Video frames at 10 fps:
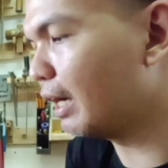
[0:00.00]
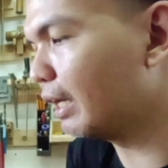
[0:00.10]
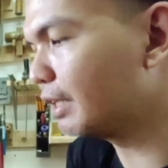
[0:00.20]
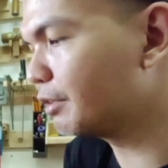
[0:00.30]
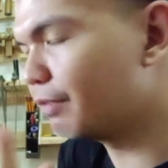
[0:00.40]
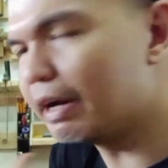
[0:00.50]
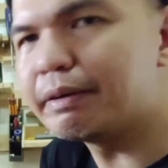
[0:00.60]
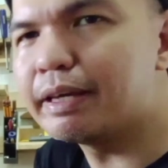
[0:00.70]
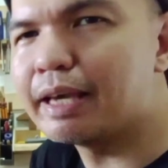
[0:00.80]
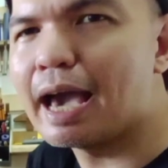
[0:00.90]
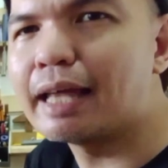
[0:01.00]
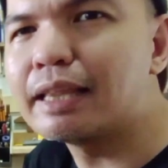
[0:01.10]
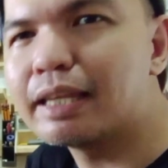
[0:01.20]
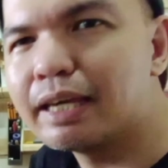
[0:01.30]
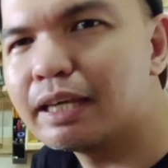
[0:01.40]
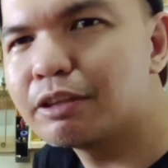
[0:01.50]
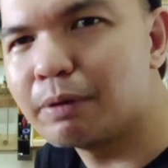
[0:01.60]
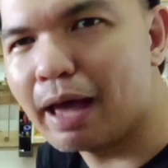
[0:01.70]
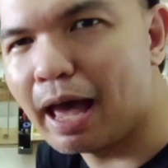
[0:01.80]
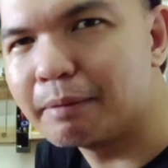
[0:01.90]
It's very handy to
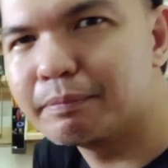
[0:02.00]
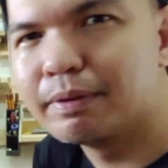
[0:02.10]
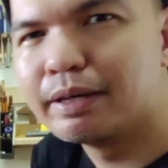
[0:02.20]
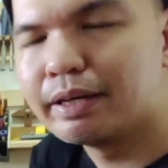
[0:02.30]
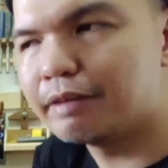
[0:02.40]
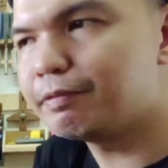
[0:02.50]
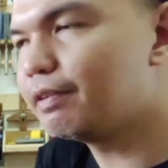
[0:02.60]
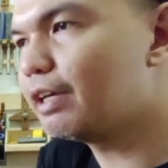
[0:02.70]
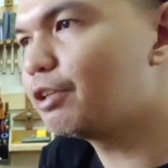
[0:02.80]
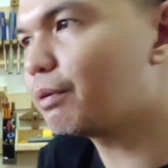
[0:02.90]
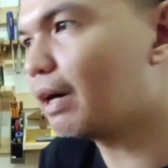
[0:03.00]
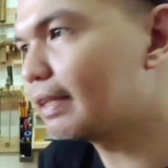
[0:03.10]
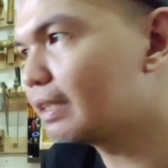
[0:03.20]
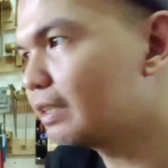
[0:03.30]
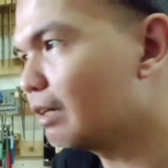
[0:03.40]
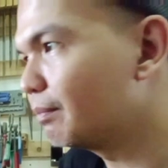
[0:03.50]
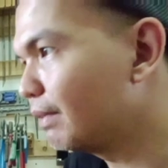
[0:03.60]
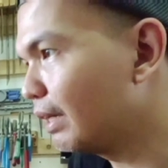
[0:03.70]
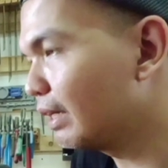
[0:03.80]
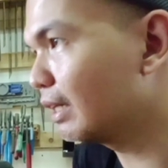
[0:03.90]
have if you need to cut
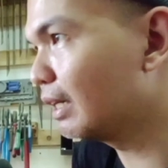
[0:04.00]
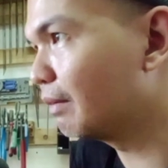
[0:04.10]
something,